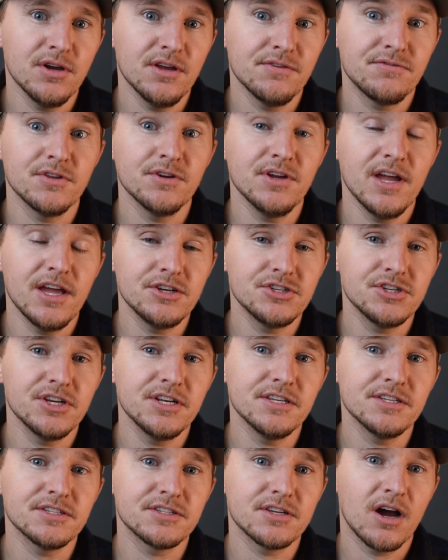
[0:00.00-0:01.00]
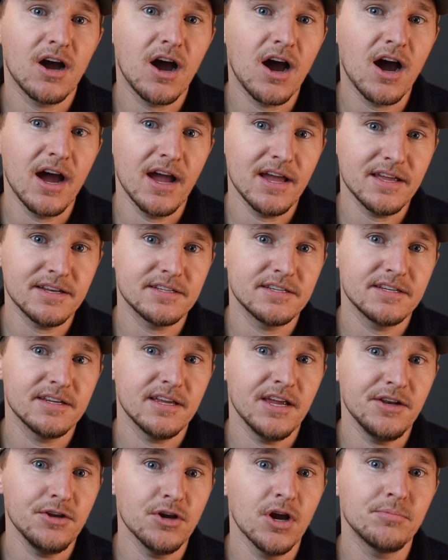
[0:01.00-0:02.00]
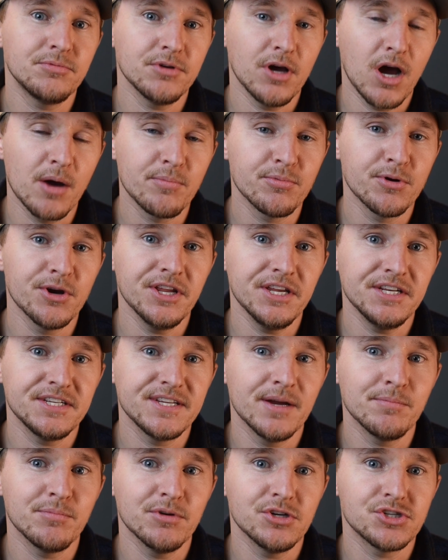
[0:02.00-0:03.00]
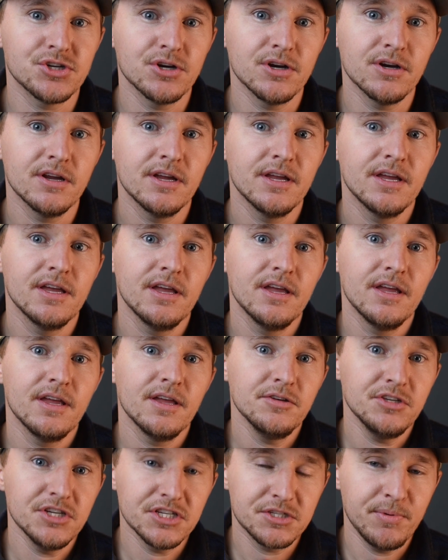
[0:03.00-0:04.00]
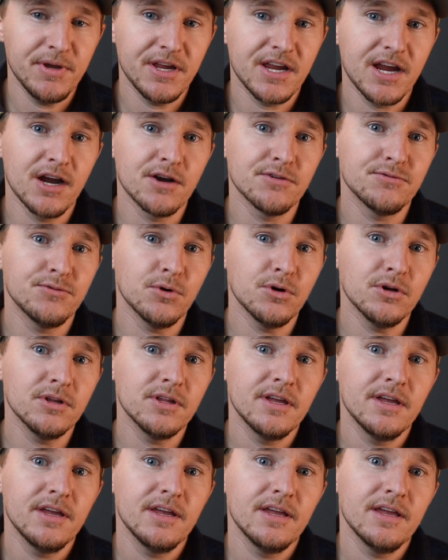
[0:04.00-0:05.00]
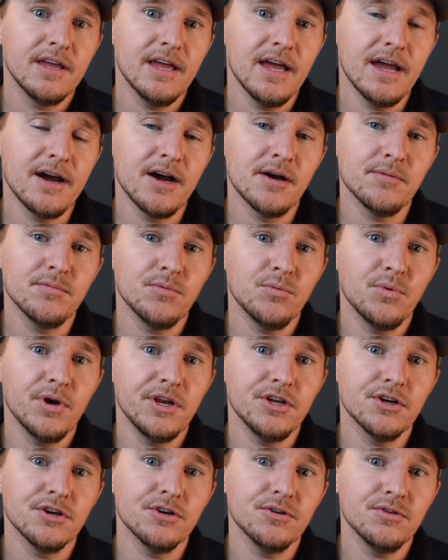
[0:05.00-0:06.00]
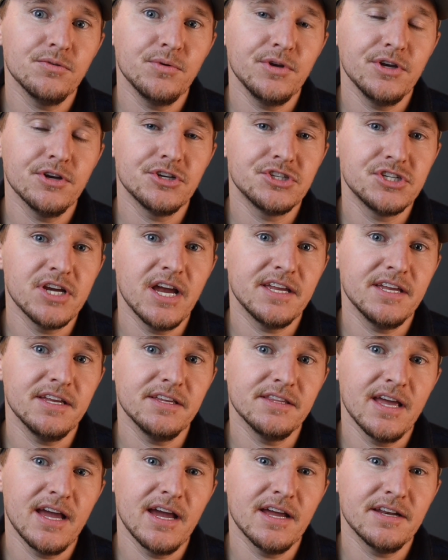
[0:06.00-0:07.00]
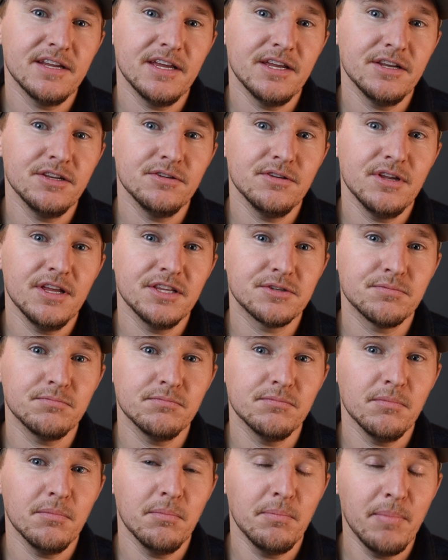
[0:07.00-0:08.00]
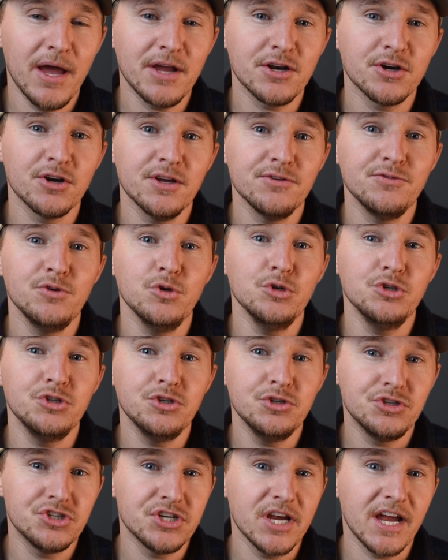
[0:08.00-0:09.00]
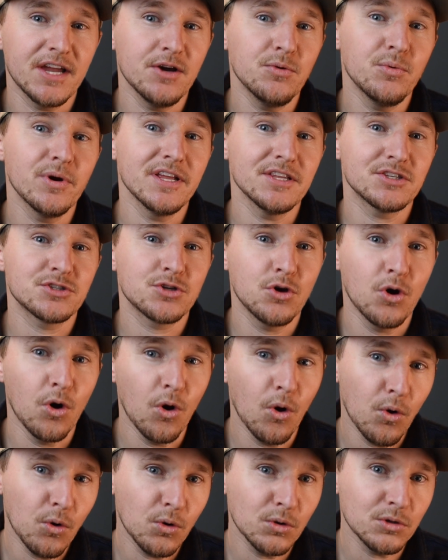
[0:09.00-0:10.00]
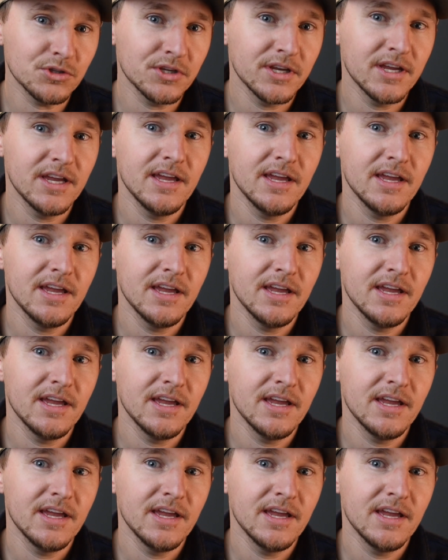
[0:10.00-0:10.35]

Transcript: if the engine is hot and you're up to operating temperature, just be careful when you're checking that, and it's better if you check it when it's cold.